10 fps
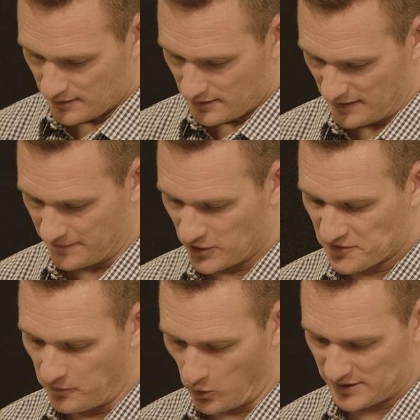in verse
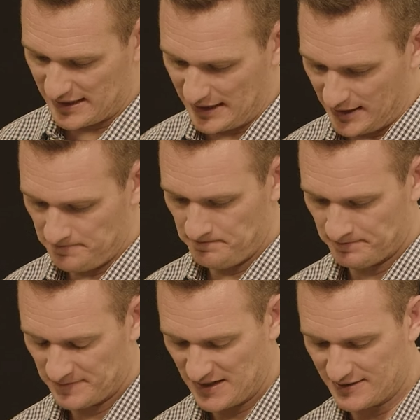14,
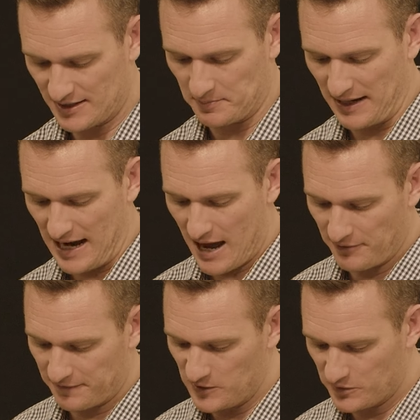he says, But I have
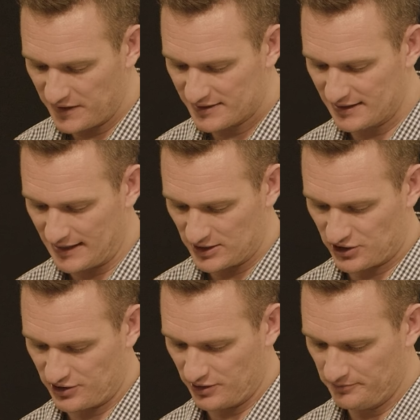a few things
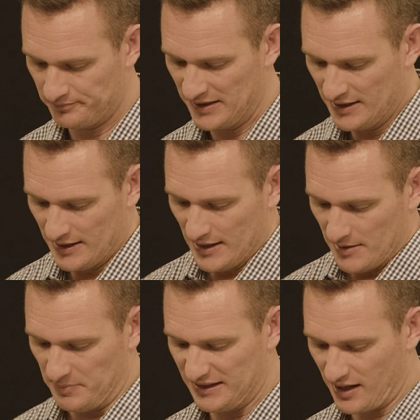against you
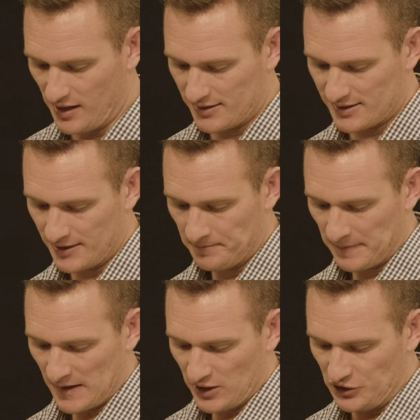because
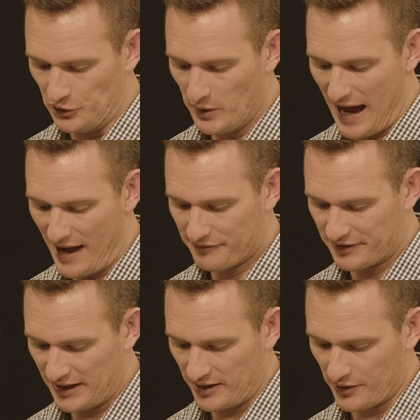you have
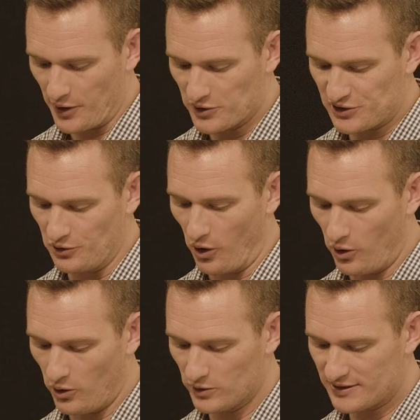there those who
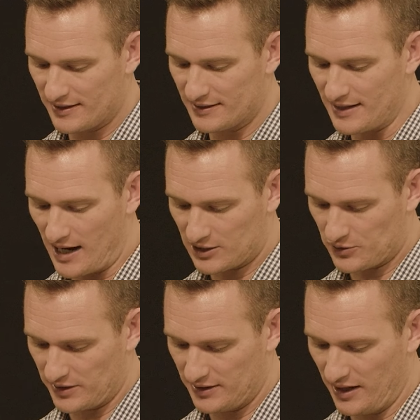hold to the
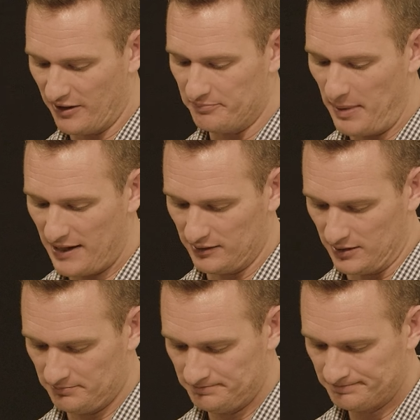doctrine of
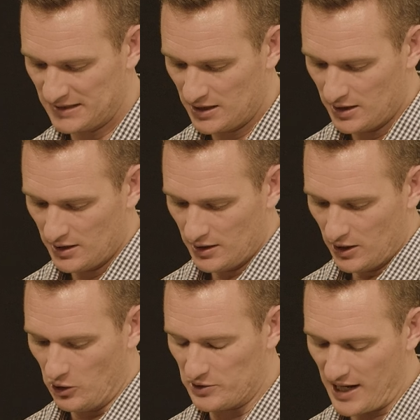Balaam,
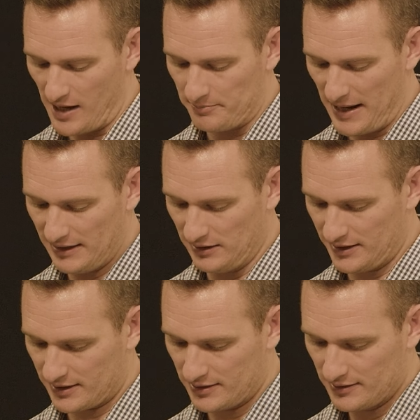who taught
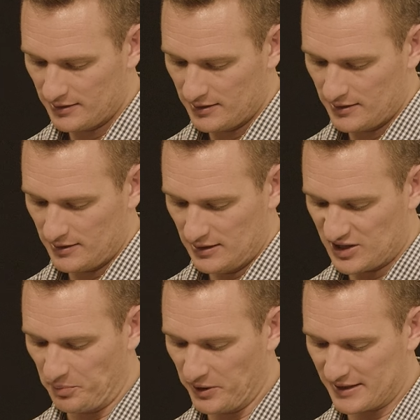Balak
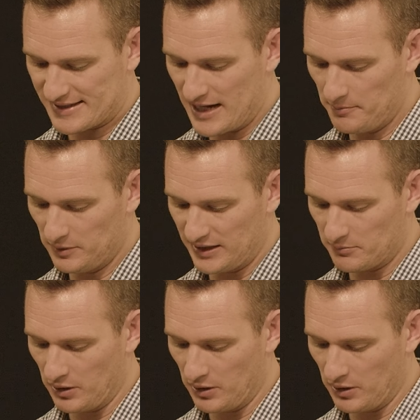to put a stumbling